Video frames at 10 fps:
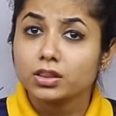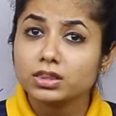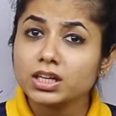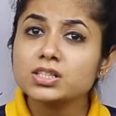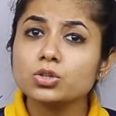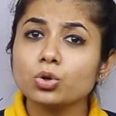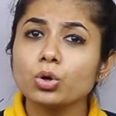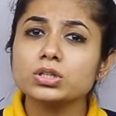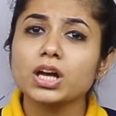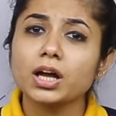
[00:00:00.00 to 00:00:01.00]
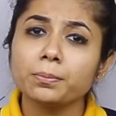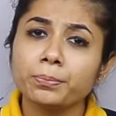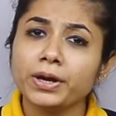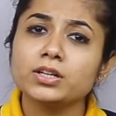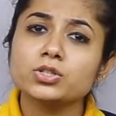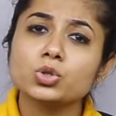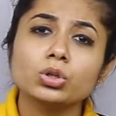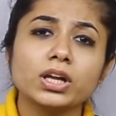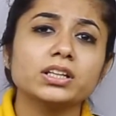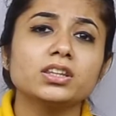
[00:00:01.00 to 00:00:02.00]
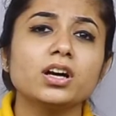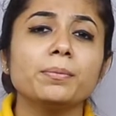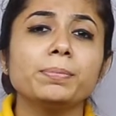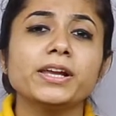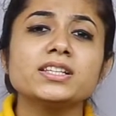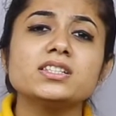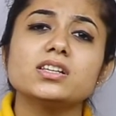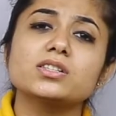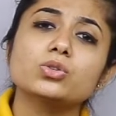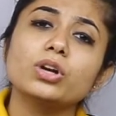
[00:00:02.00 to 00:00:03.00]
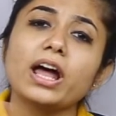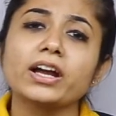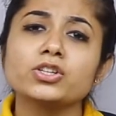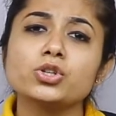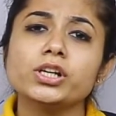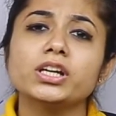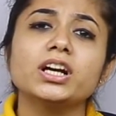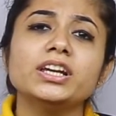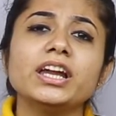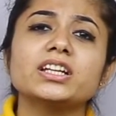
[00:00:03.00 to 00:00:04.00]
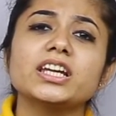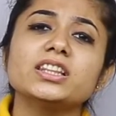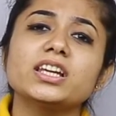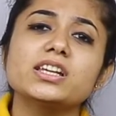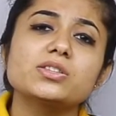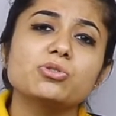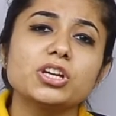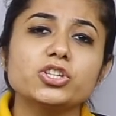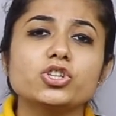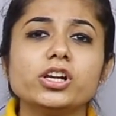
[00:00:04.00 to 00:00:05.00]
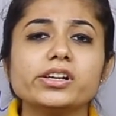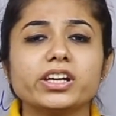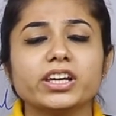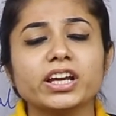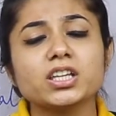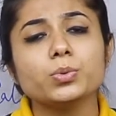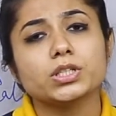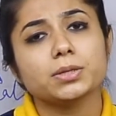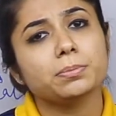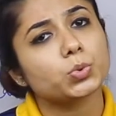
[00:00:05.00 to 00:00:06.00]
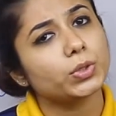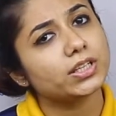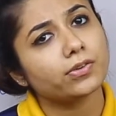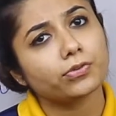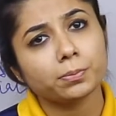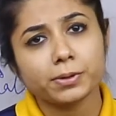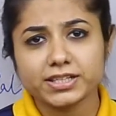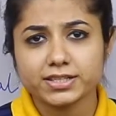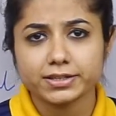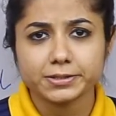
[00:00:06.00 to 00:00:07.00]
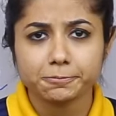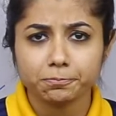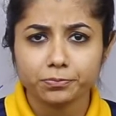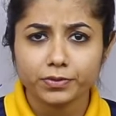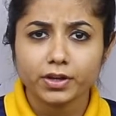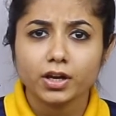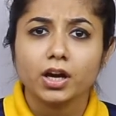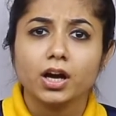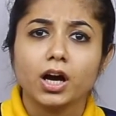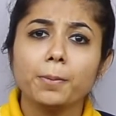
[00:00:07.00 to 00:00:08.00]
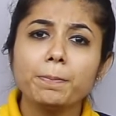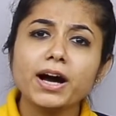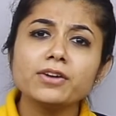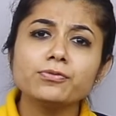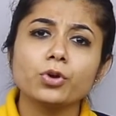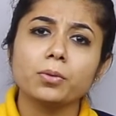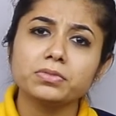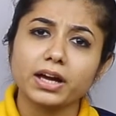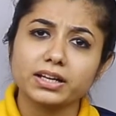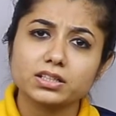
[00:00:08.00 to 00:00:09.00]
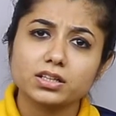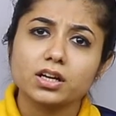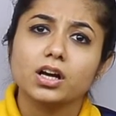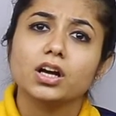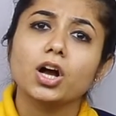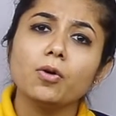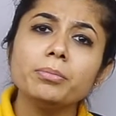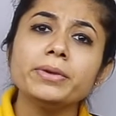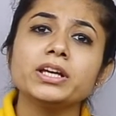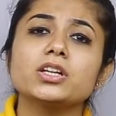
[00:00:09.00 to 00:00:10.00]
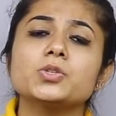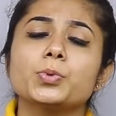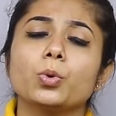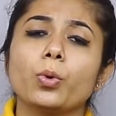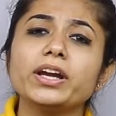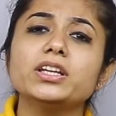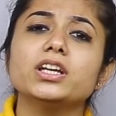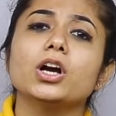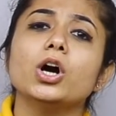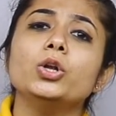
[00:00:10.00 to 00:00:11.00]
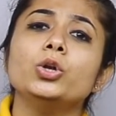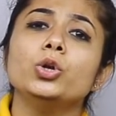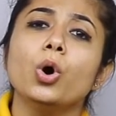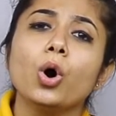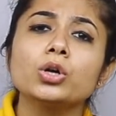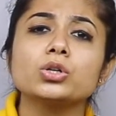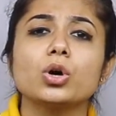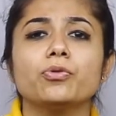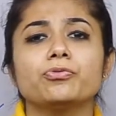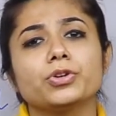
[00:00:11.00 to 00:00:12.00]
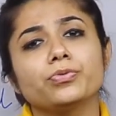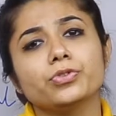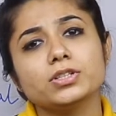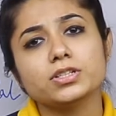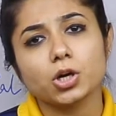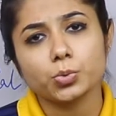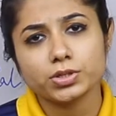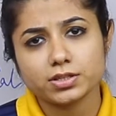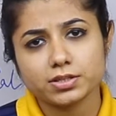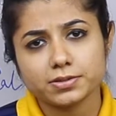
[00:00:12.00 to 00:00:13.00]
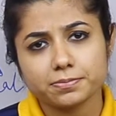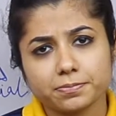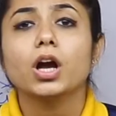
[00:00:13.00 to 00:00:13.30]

These roads are built so that the places could actually connect and there is regional connectivity between different places. Apart from that, government is providing a lot of different services.